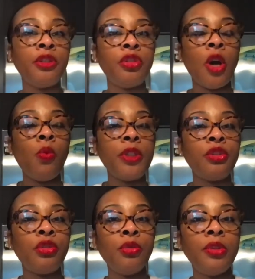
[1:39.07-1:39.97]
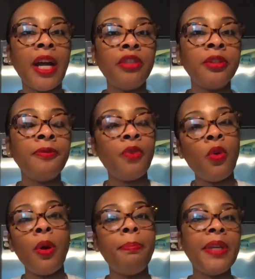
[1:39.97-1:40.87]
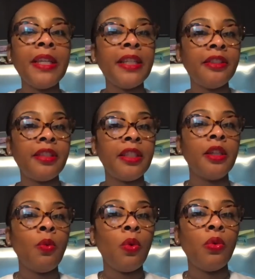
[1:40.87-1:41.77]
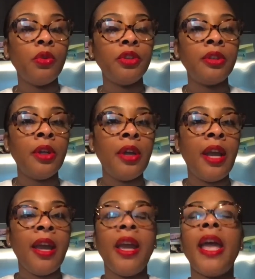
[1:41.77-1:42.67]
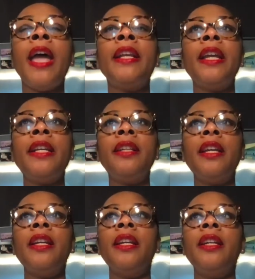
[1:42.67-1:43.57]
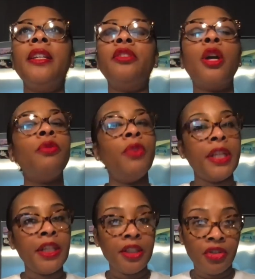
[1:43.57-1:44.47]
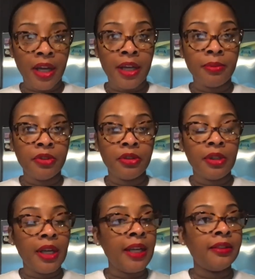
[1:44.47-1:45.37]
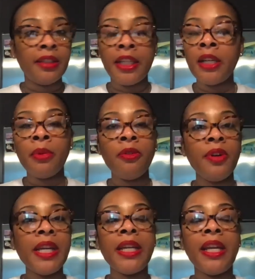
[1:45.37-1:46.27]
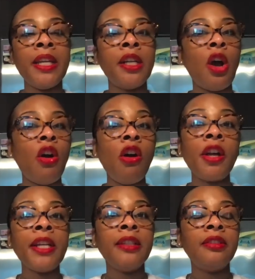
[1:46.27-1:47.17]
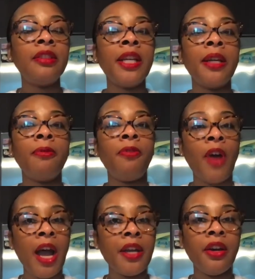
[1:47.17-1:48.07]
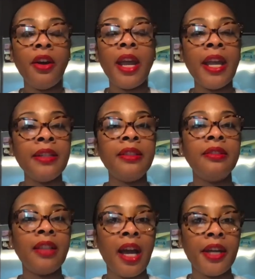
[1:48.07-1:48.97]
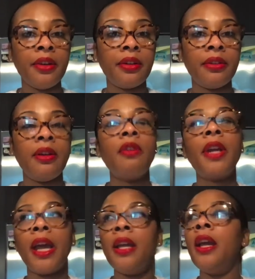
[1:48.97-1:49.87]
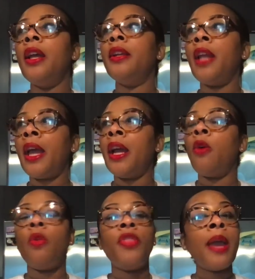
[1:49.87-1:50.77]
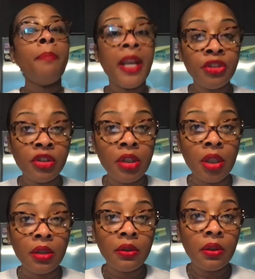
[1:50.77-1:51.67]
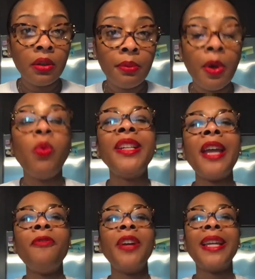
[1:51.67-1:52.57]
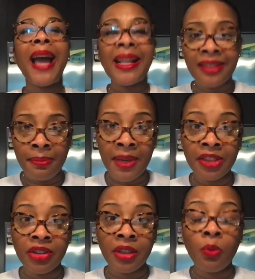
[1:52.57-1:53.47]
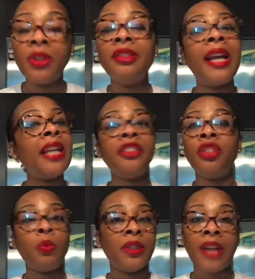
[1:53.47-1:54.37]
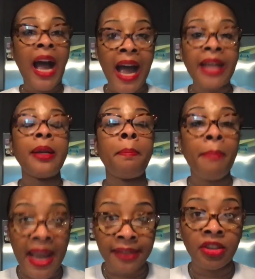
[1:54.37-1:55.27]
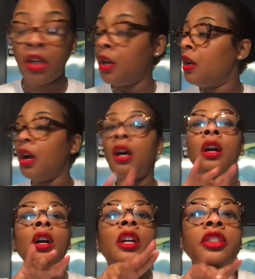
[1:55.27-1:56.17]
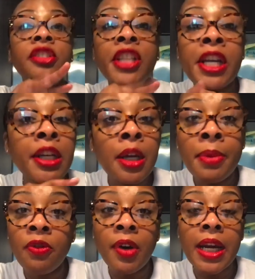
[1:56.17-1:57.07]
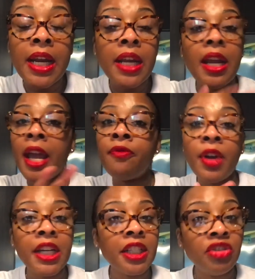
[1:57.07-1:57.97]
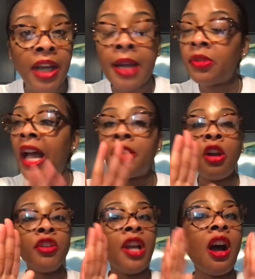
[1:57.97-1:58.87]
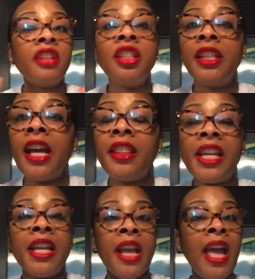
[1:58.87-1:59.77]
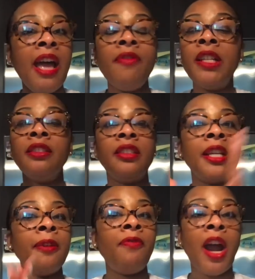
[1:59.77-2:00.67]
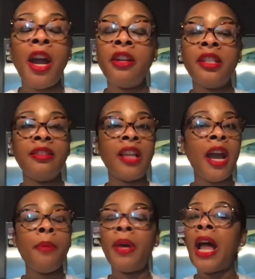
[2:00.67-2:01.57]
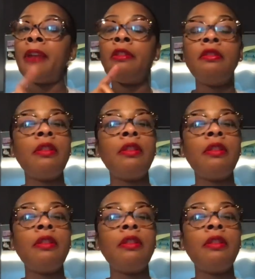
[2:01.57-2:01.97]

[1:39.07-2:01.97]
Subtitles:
the show with the 2004 BET Awards. And it is Rickety James and Teena Marie in the audience singing Fire and Desire. Okay, now, they mentioned it. But what they forgot to mention was that shit was a hot mess. Teena Marie and Rickety James, I know y'all together in heaven singing Fire and Desire, but I know